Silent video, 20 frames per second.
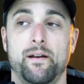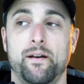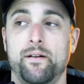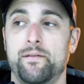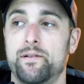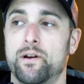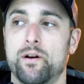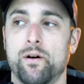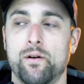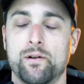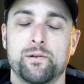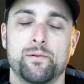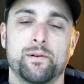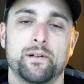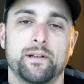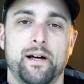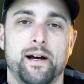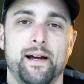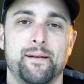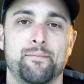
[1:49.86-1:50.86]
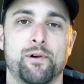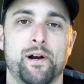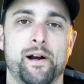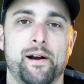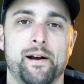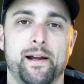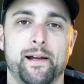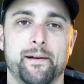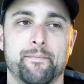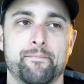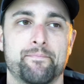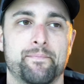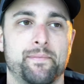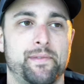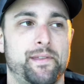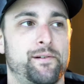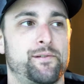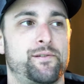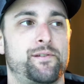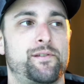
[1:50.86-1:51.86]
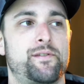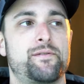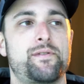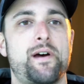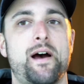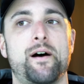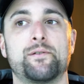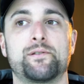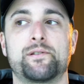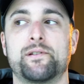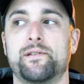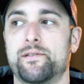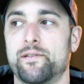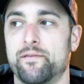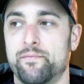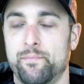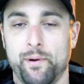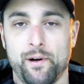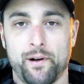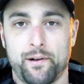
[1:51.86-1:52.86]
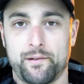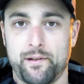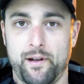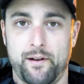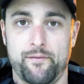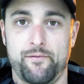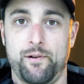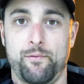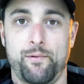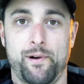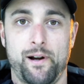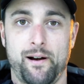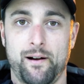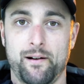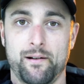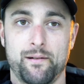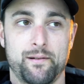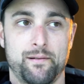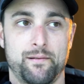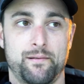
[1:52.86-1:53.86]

If you go into a library, there's thousands of books everywhere.